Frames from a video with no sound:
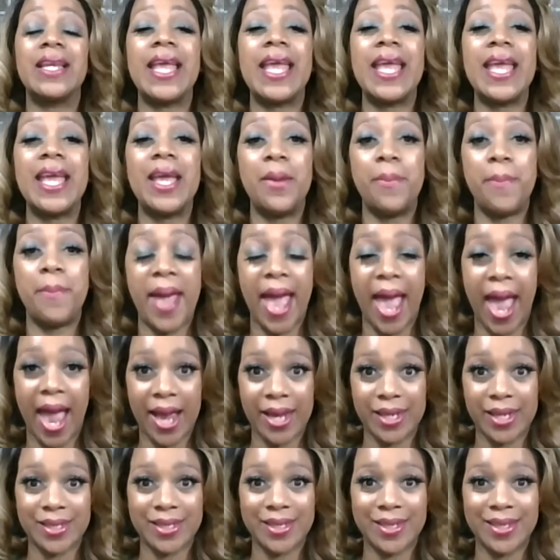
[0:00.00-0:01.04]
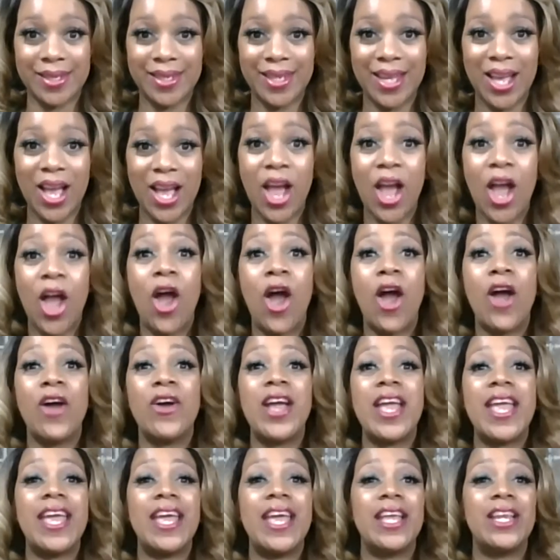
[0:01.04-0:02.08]
an impact
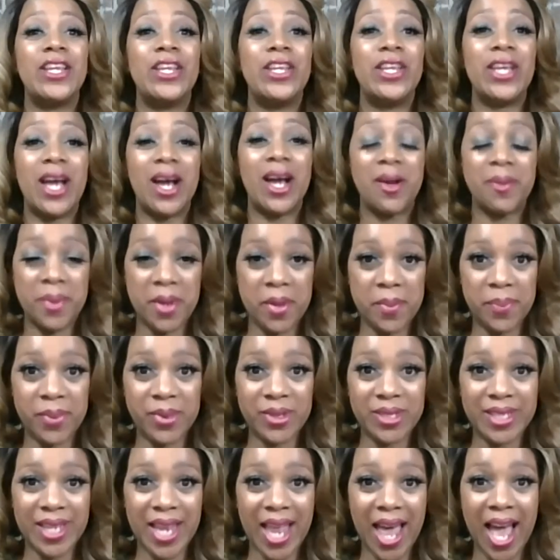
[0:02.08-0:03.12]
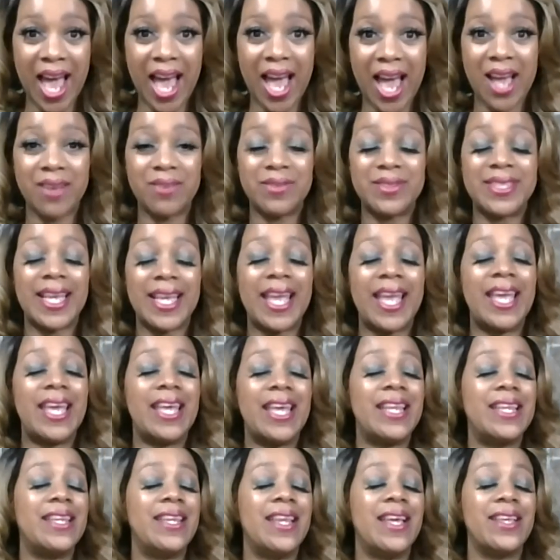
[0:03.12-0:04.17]
in young people's lives,
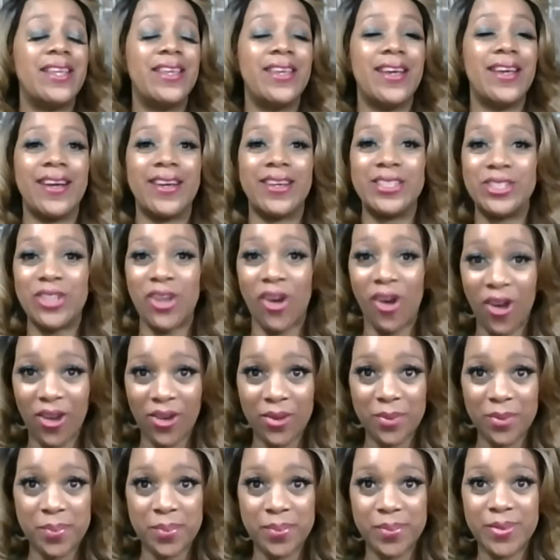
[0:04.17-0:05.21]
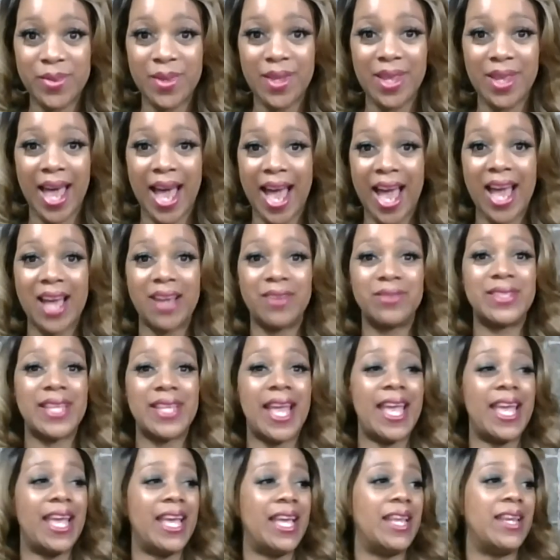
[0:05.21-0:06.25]
in young adult lives,
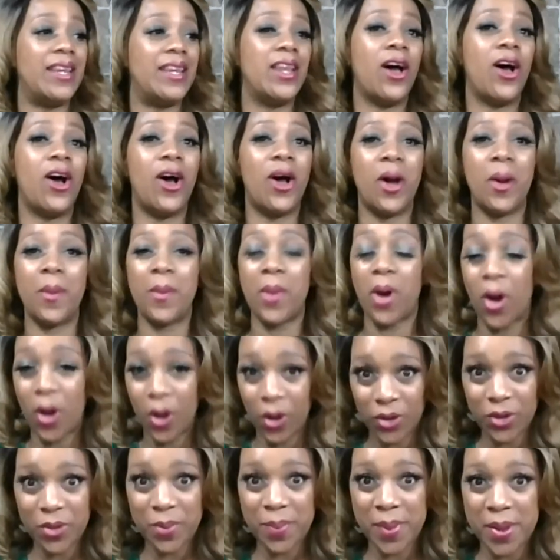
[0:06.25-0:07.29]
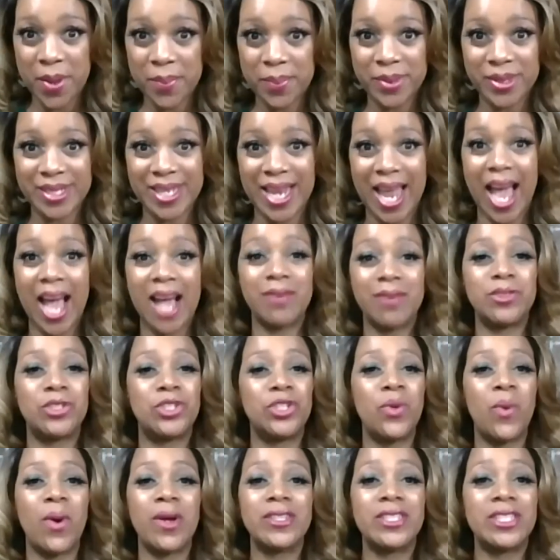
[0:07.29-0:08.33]
in older people's lives.
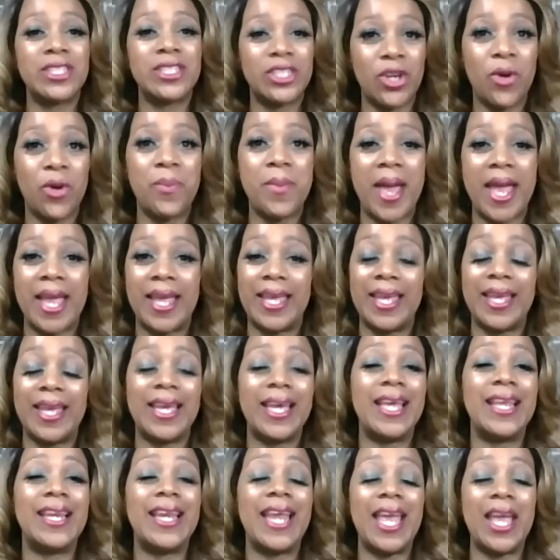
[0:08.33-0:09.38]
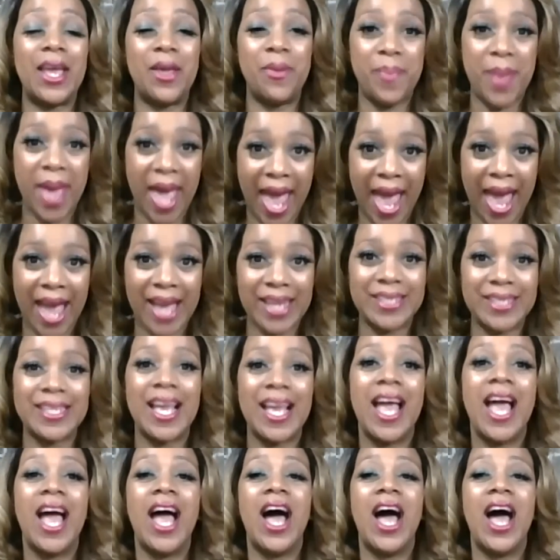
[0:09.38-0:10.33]
You are still making an impact